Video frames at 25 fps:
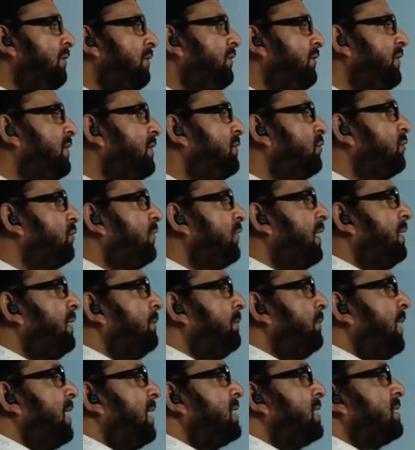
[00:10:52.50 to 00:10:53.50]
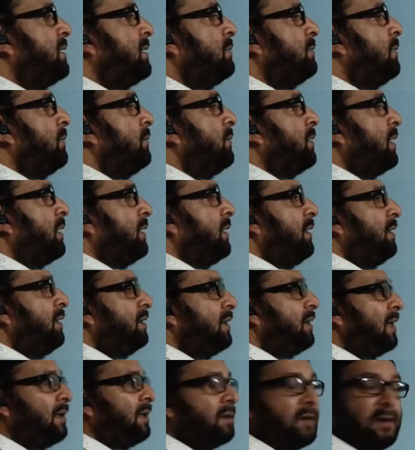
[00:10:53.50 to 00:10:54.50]
We have to find maximum
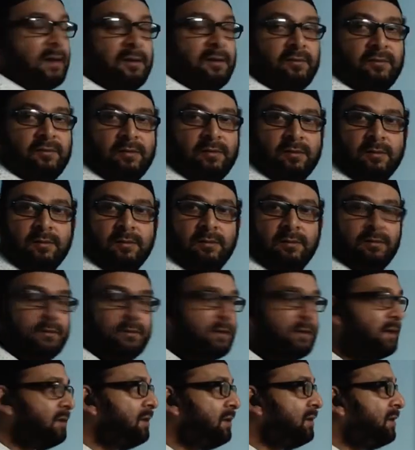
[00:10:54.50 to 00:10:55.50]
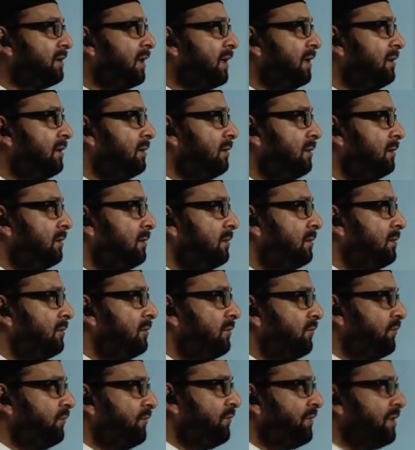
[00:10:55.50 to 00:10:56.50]
current that it
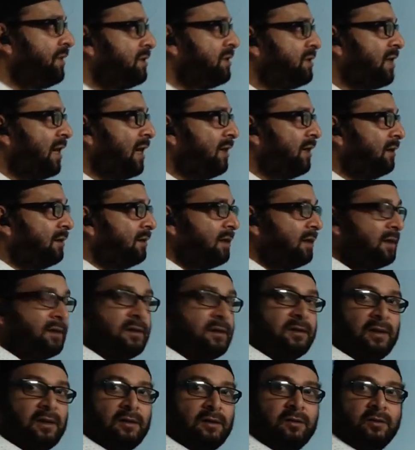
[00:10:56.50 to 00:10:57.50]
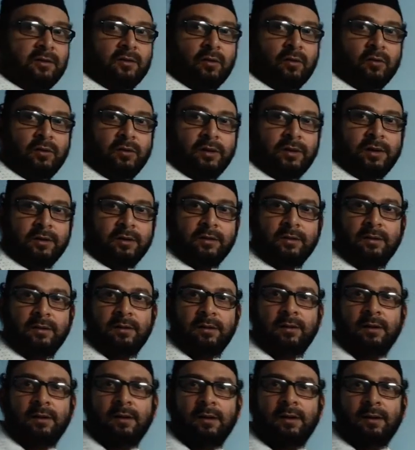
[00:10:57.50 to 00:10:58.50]
can withstand, that it can
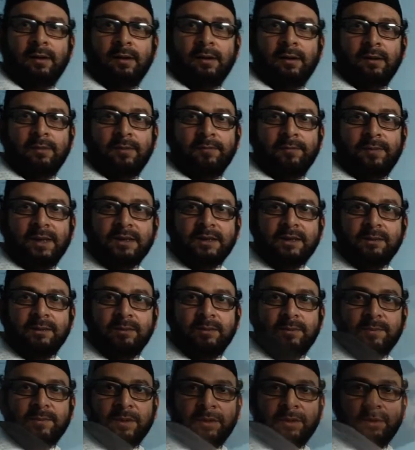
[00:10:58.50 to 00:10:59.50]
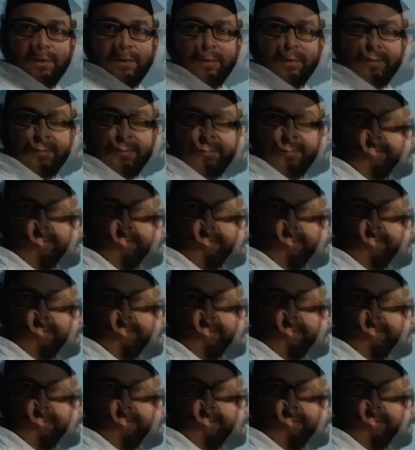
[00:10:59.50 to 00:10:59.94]
tolerate. Maximum current. That